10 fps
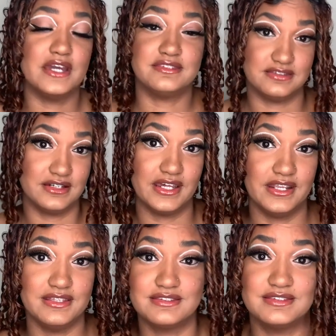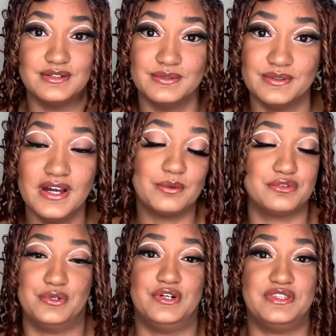I suck at it, so that was
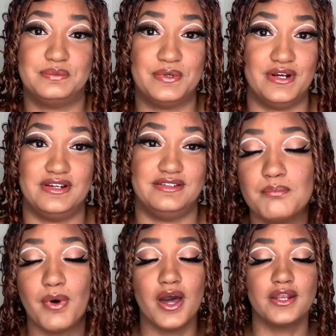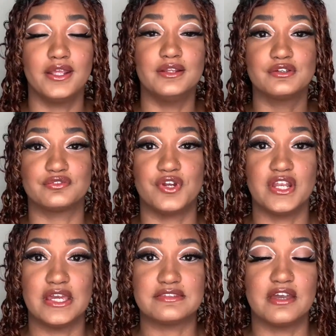the hardest part, but it looks very
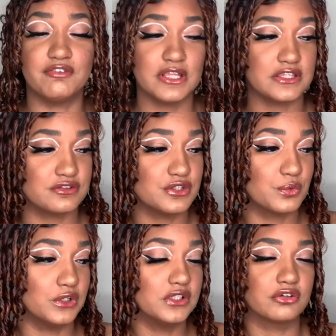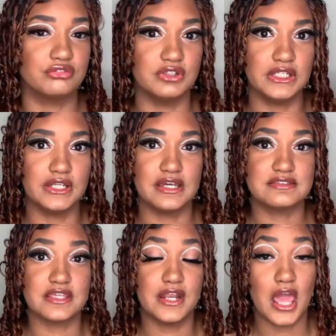nice. I feel like this look will look really nice
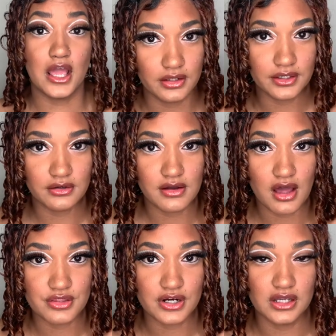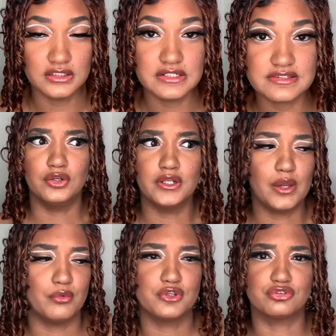and like other colors. Really, I
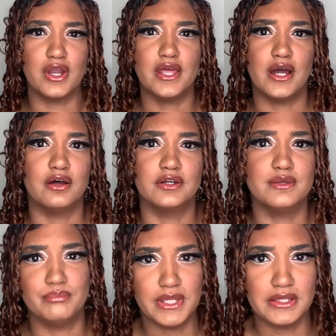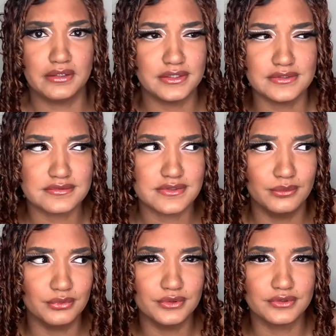want to try it out in pink because it
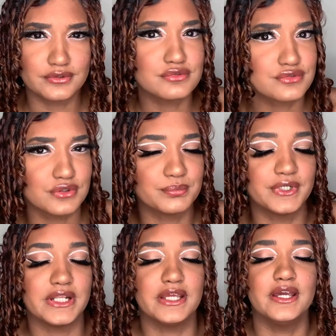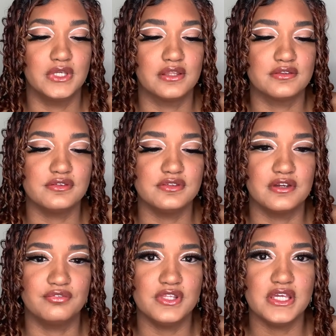will look so pretty. Yeah, this is
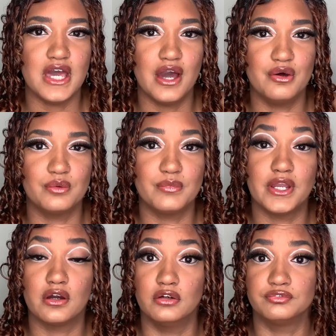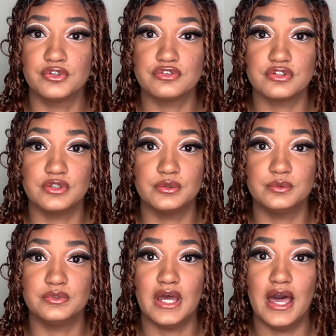definitely out of my comfort
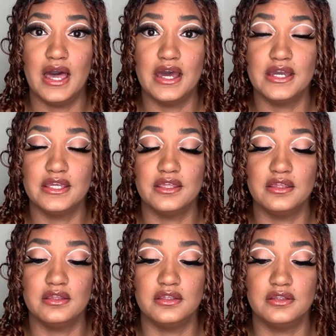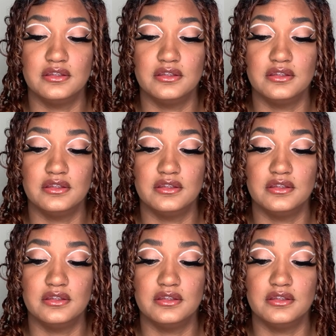zone. I